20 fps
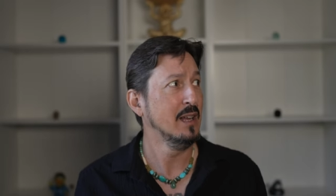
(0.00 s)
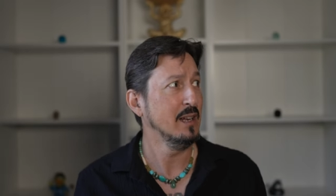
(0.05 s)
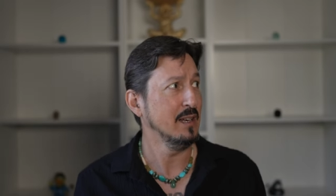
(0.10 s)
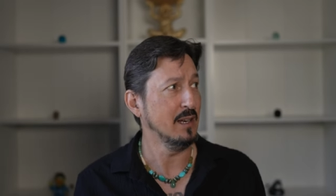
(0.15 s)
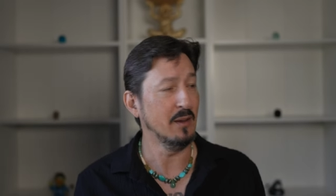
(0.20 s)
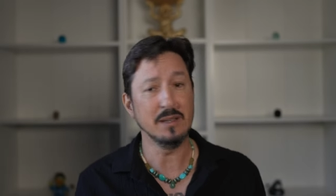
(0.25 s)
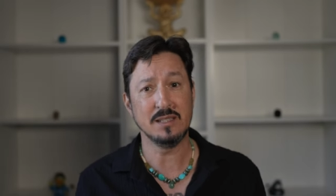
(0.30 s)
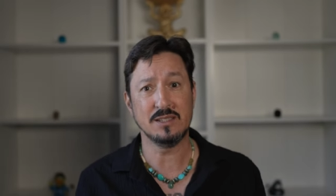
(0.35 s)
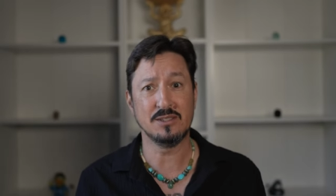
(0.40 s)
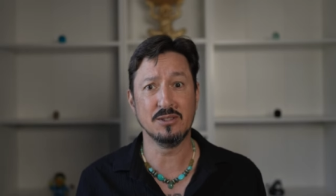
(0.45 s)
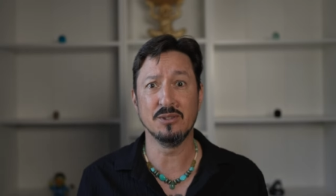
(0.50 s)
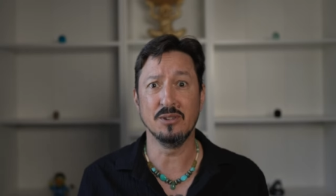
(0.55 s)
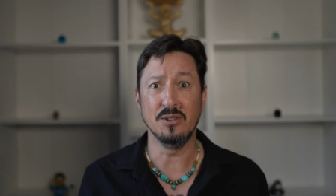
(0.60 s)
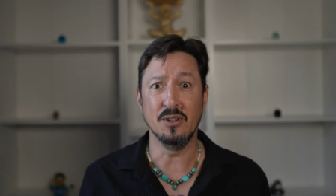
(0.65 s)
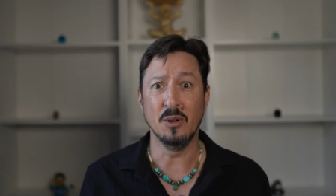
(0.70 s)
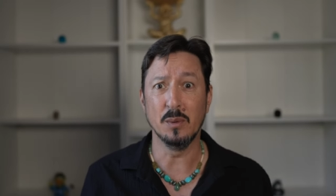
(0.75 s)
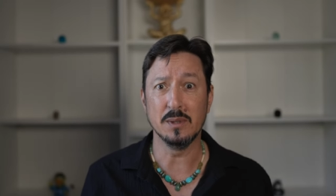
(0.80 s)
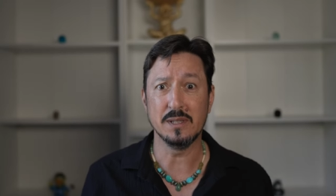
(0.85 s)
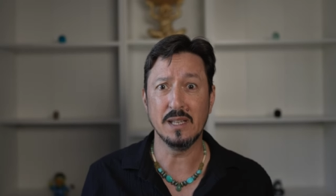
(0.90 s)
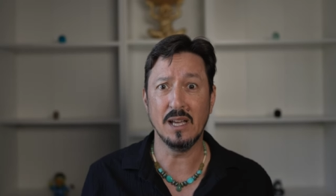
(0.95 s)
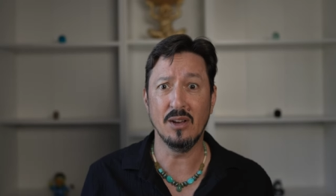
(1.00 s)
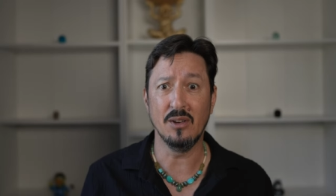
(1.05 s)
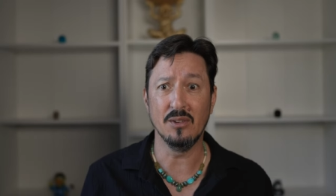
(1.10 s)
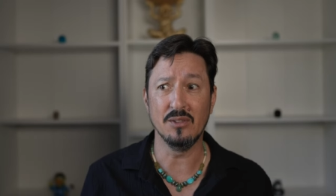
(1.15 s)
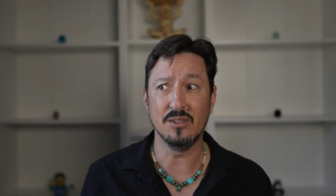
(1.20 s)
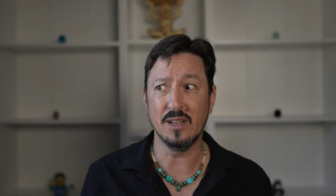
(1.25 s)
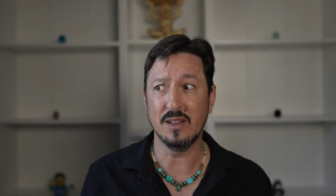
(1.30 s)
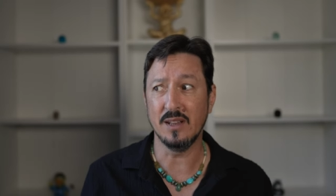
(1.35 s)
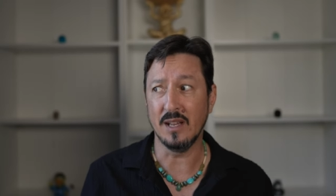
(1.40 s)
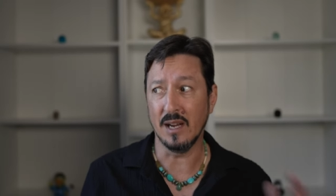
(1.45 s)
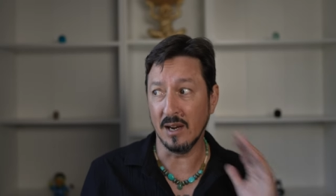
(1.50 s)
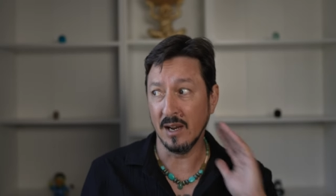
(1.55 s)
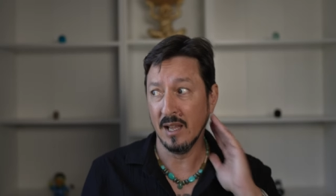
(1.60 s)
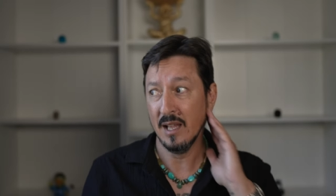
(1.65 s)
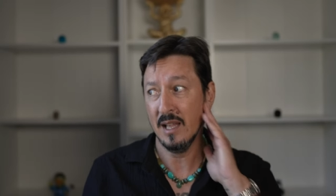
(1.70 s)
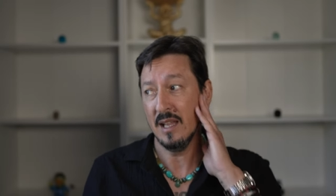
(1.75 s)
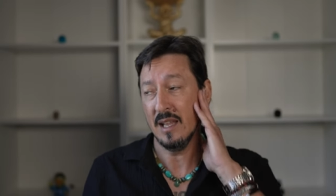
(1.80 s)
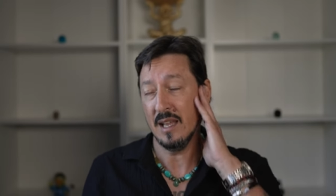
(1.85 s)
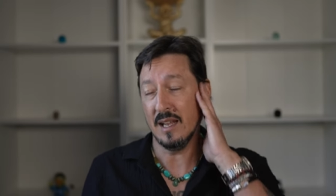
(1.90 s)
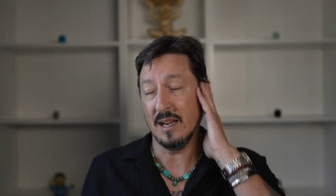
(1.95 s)
Now I still don't know what the hell's in there.
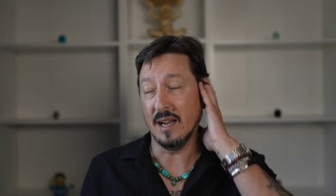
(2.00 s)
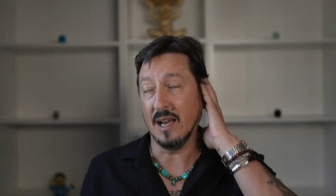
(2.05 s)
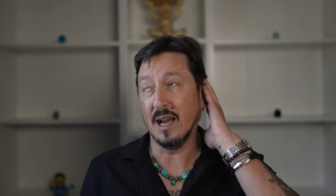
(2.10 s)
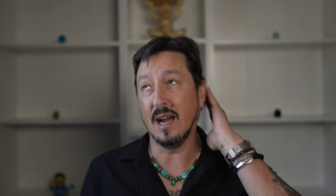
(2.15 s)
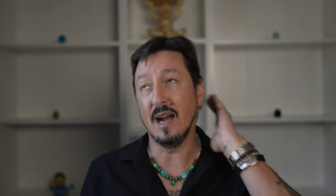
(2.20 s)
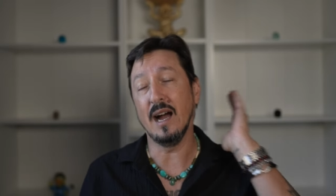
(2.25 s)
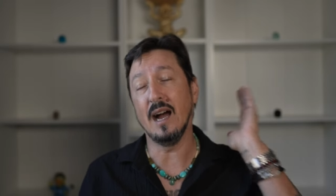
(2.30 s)
And